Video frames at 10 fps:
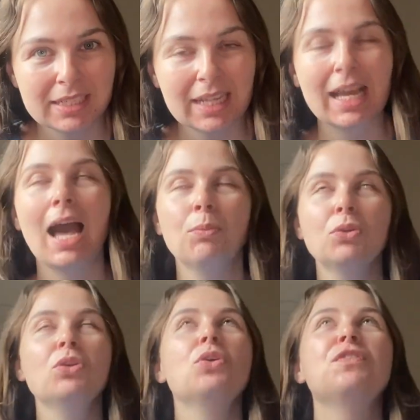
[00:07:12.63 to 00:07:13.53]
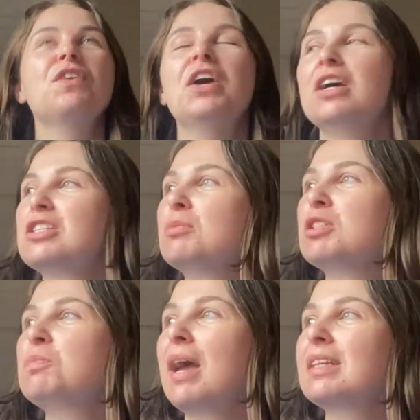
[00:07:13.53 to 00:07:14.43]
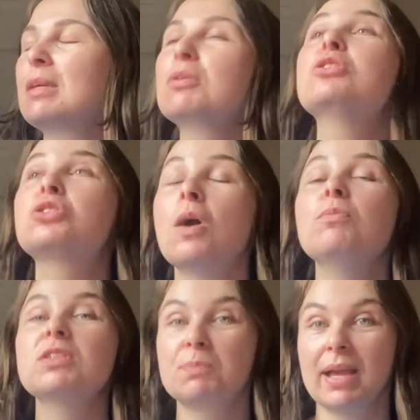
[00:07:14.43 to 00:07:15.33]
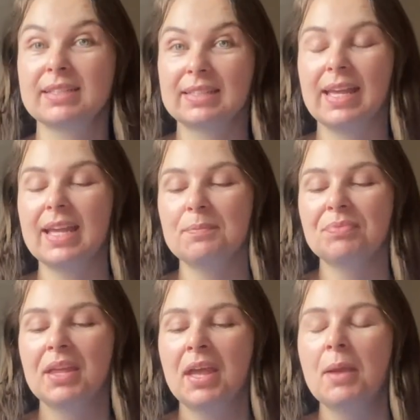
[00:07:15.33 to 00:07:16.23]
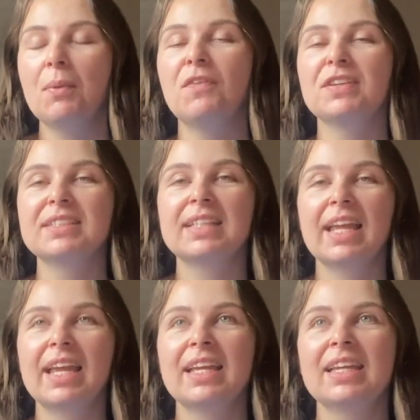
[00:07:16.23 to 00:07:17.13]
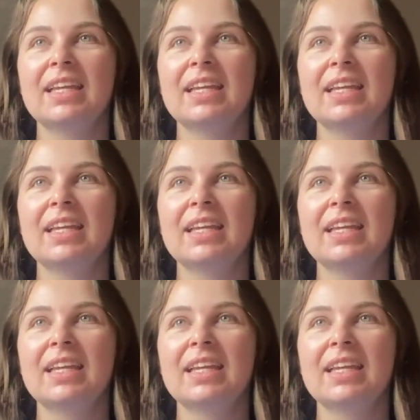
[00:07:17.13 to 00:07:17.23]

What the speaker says: Like, I would love for her to respect it, because Tom respects it. But obviously,